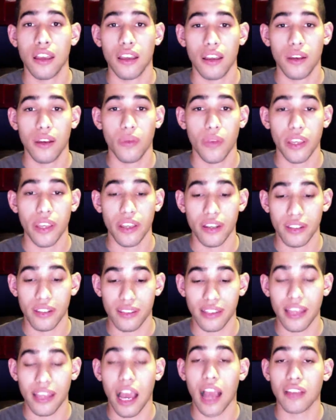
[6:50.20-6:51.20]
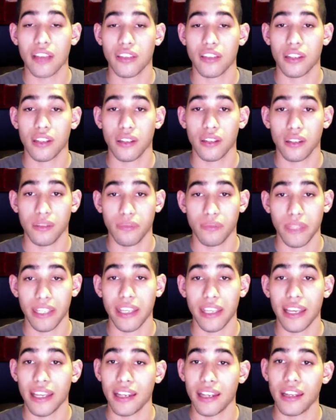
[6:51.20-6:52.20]
when you're gonna see the auction
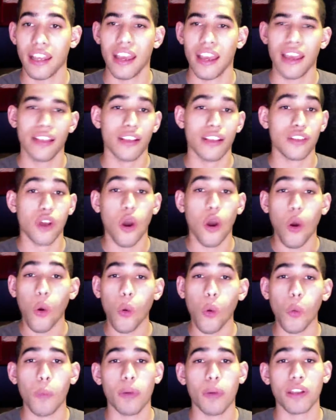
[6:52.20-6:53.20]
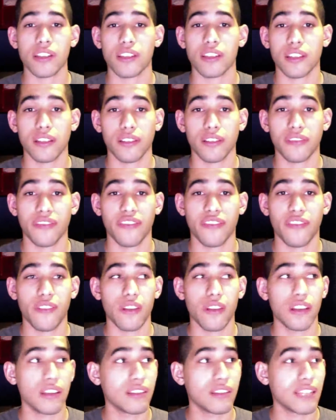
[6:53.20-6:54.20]
begin, there's a whole bunch of
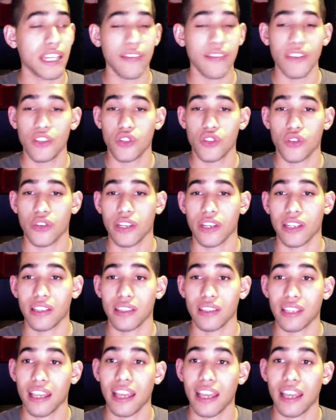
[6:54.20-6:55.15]
TV screens.